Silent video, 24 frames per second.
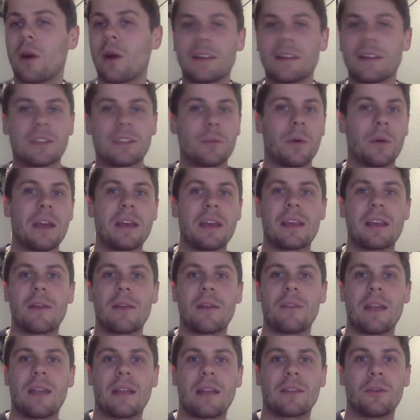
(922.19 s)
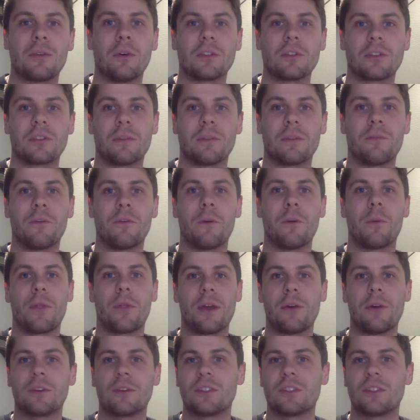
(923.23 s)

twice a week, giving their thoughts on football. They